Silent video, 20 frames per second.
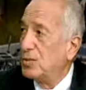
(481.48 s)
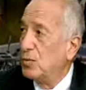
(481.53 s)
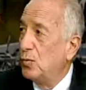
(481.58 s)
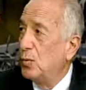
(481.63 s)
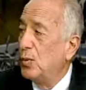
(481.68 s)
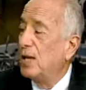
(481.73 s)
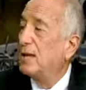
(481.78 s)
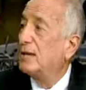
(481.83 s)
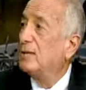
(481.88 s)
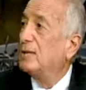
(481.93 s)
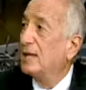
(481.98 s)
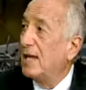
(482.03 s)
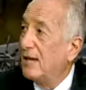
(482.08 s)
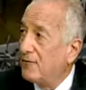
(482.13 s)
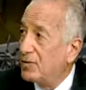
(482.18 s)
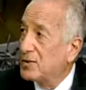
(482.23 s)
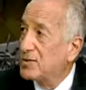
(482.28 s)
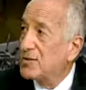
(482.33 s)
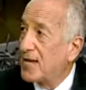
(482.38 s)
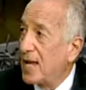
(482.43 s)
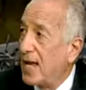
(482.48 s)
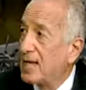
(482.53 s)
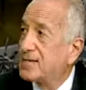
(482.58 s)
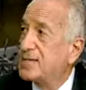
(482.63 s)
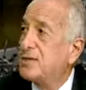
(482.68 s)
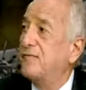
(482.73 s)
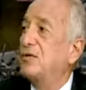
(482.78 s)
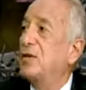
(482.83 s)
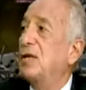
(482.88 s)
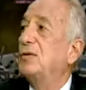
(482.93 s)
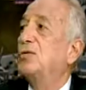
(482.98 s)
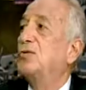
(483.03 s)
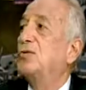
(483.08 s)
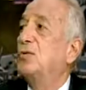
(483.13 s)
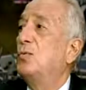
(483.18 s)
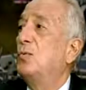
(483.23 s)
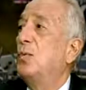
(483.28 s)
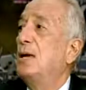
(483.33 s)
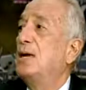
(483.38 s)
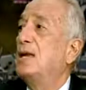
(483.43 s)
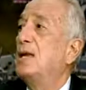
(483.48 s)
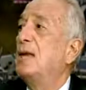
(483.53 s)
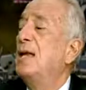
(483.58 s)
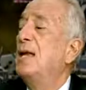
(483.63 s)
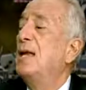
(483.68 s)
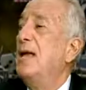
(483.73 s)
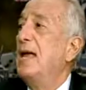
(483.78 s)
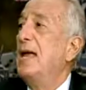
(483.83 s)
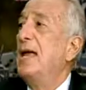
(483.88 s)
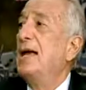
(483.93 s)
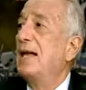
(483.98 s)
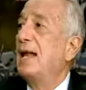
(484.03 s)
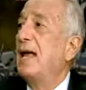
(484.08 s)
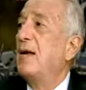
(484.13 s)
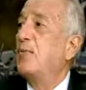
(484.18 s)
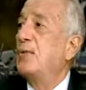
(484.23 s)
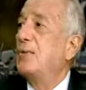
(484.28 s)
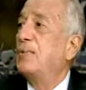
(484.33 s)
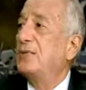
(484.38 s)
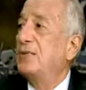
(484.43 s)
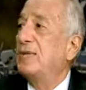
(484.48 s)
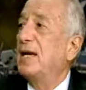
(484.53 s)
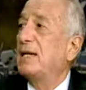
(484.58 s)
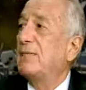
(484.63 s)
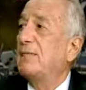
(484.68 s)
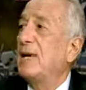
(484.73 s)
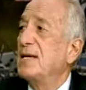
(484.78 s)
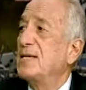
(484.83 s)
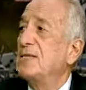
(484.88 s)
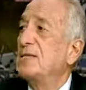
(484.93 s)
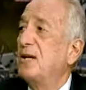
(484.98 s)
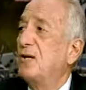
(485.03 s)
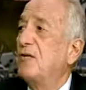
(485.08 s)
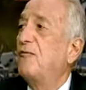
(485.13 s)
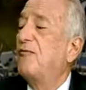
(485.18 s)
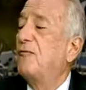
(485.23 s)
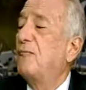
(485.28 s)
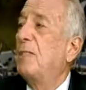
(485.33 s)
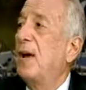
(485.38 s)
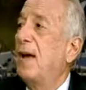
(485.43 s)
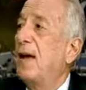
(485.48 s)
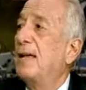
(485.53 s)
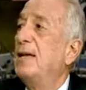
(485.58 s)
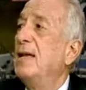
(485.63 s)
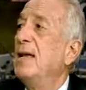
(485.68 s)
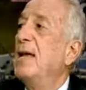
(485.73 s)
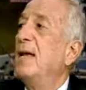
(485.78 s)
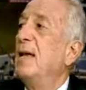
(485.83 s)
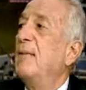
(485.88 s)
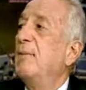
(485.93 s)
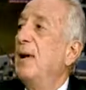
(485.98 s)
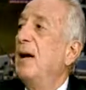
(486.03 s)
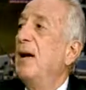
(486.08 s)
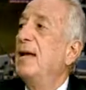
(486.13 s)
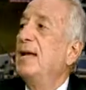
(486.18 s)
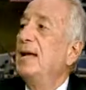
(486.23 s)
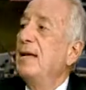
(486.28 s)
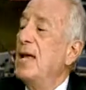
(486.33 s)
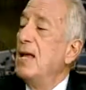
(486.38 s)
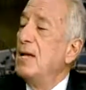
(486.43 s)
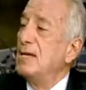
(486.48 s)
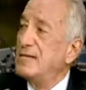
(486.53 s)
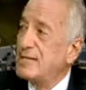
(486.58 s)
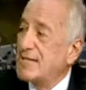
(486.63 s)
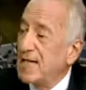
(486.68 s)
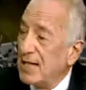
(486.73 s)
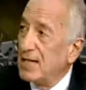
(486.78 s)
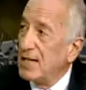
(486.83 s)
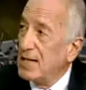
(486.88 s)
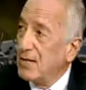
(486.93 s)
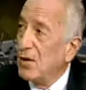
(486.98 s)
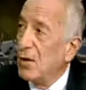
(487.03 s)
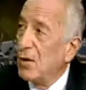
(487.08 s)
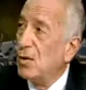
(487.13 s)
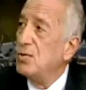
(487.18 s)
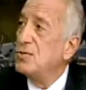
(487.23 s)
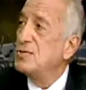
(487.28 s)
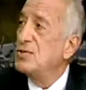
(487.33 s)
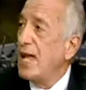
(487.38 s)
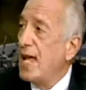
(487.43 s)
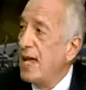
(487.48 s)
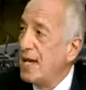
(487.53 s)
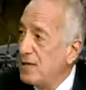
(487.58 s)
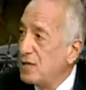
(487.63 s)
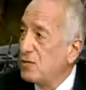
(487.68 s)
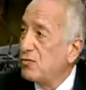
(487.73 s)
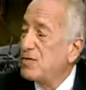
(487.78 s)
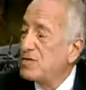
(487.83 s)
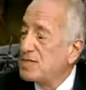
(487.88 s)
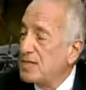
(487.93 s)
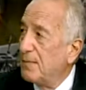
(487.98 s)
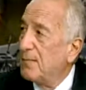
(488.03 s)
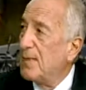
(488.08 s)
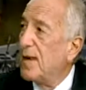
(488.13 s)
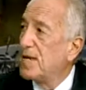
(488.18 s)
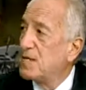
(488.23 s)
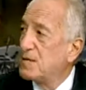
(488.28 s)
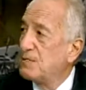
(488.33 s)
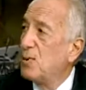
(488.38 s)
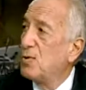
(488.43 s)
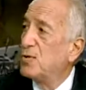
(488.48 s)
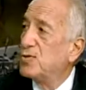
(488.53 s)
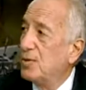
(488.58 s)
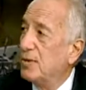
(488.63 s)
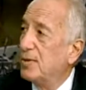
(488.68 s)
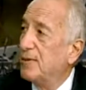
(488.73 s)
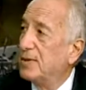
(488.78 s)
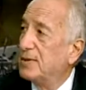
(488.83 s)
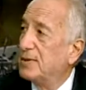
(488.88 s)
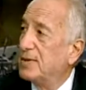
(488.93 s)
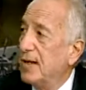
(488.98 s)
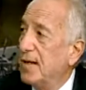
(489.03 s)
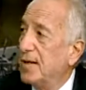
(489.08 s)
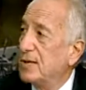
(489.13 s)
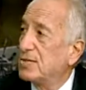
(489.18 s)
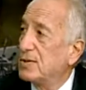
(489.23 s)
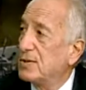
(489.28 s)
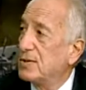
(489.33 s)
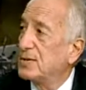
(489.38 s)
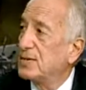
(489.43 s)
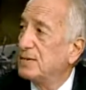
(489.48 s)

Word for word: too well, levered stocks have done too well, and I would protect myself by, by selling those and increasing my exposure to multinationals. Right.